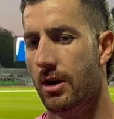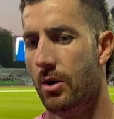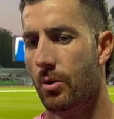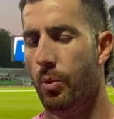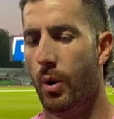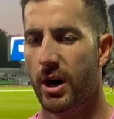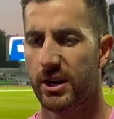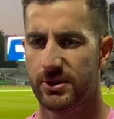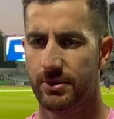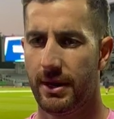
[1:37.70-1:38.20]

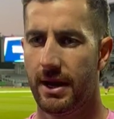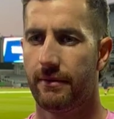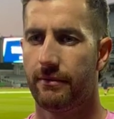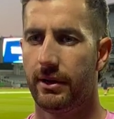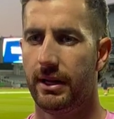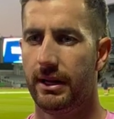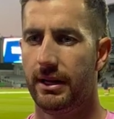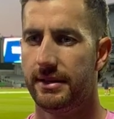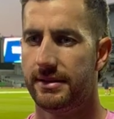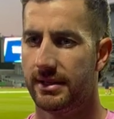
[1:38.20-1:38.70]
whilst we have
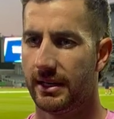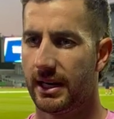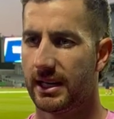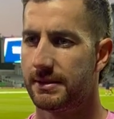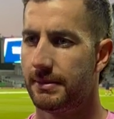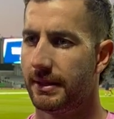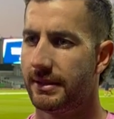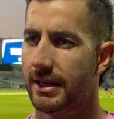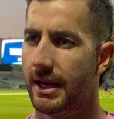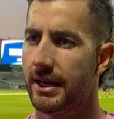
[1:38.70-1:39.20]
realistic
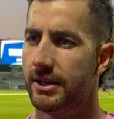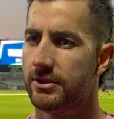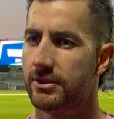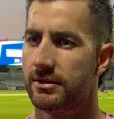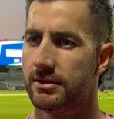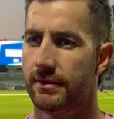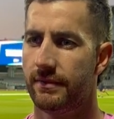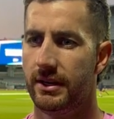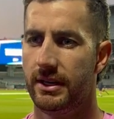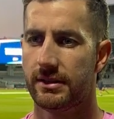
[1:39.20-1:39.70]

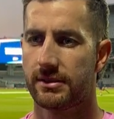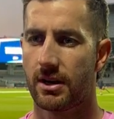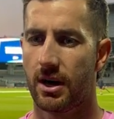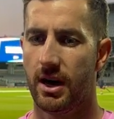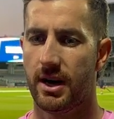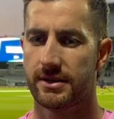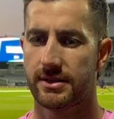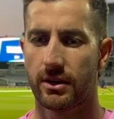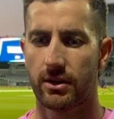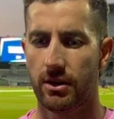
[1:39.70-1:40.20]
expectations of these
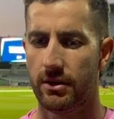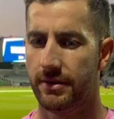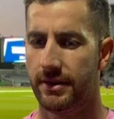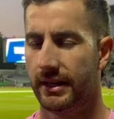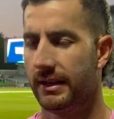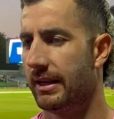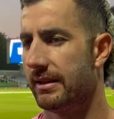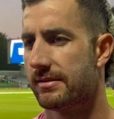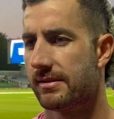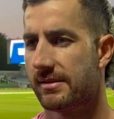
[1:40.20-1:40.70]
guys, I don't
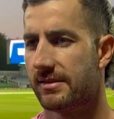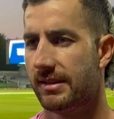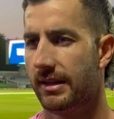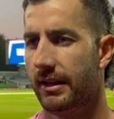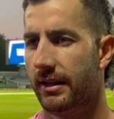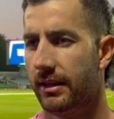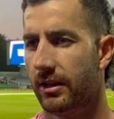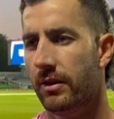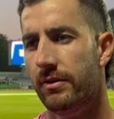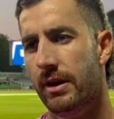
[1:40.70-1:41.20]
think that's a
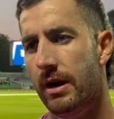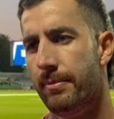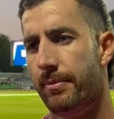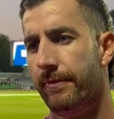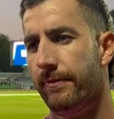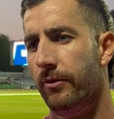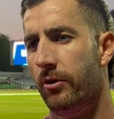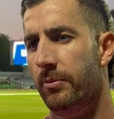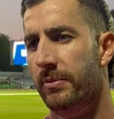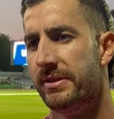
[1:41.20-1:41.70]
ceiling on their
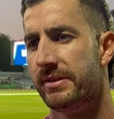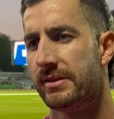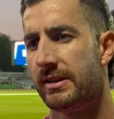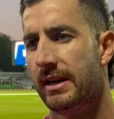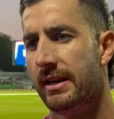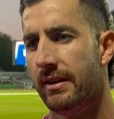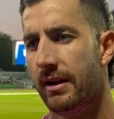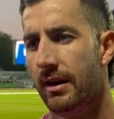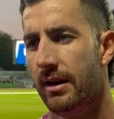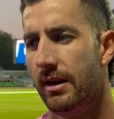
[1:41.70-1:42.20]
performance
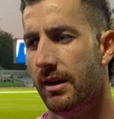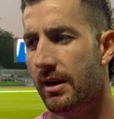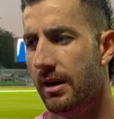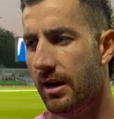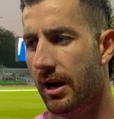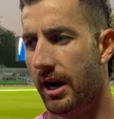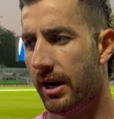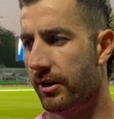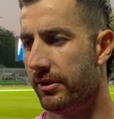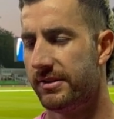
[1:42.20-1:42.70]
either.
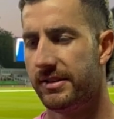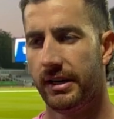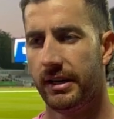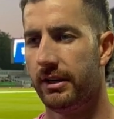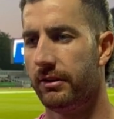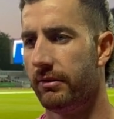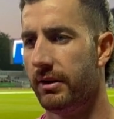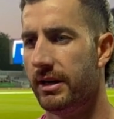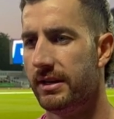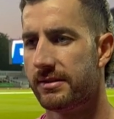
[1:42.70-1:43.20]
I don't see
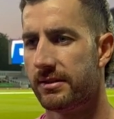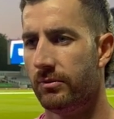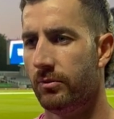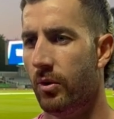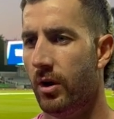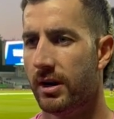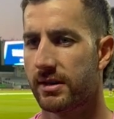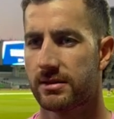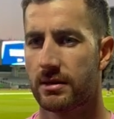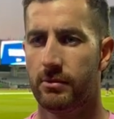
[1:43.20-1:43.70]
any reason
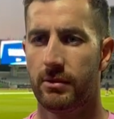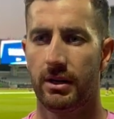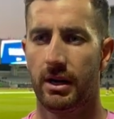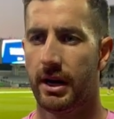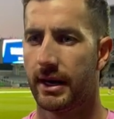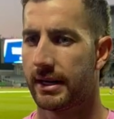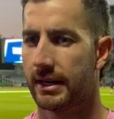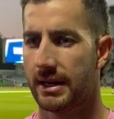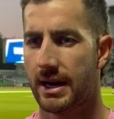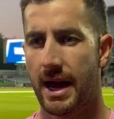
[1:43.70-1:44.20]
why someone
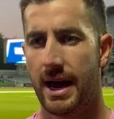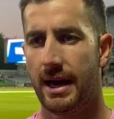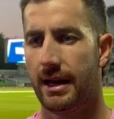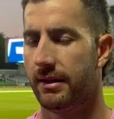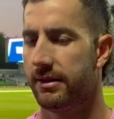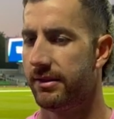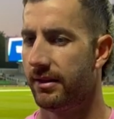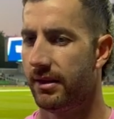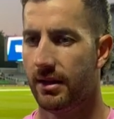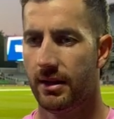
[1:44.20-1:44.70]
like a Nade,
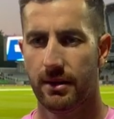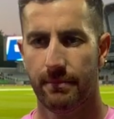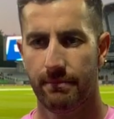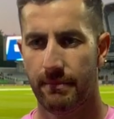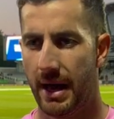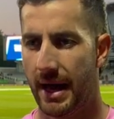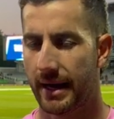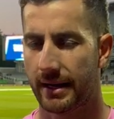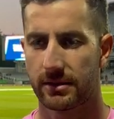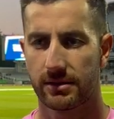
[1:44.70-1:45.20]

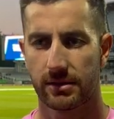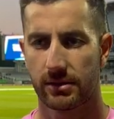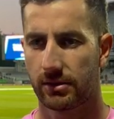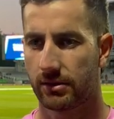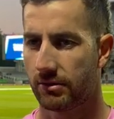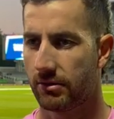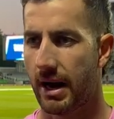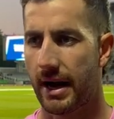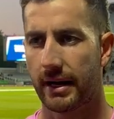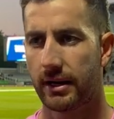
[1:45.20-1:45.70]
Max,
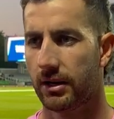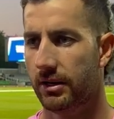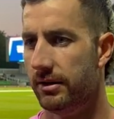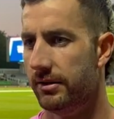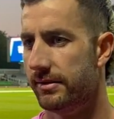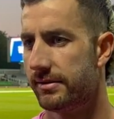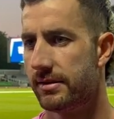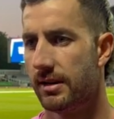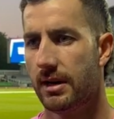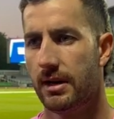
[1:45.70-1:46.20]

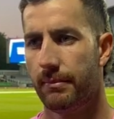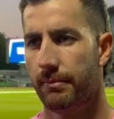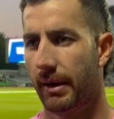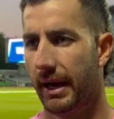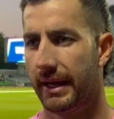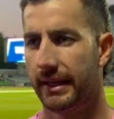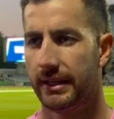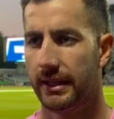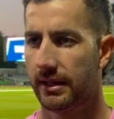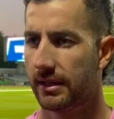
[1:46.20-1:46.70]
Crackers,
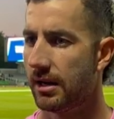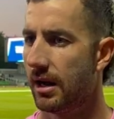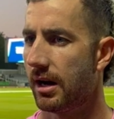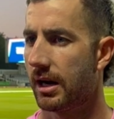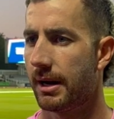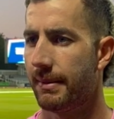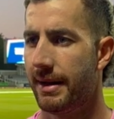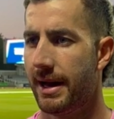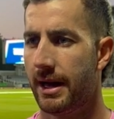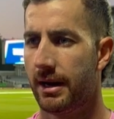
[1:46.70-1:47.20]
Blakey can't
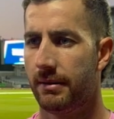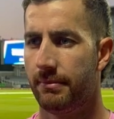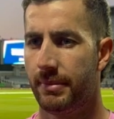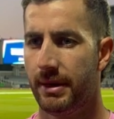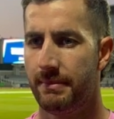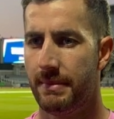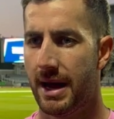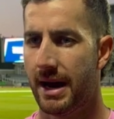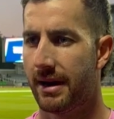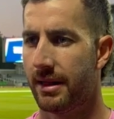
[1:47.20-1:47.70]
come out and be
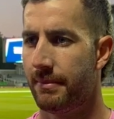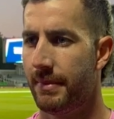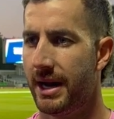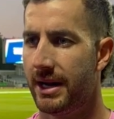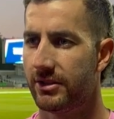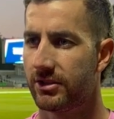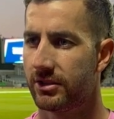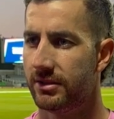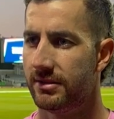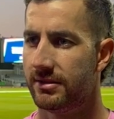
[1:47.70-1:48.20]
man of the
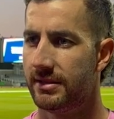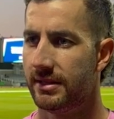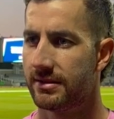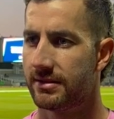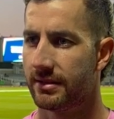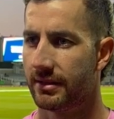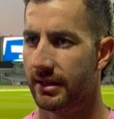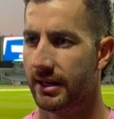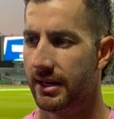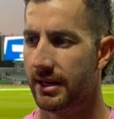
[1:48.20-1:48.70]
match
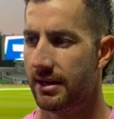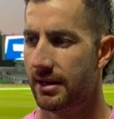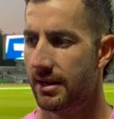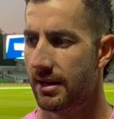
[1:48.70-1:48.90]
consistently.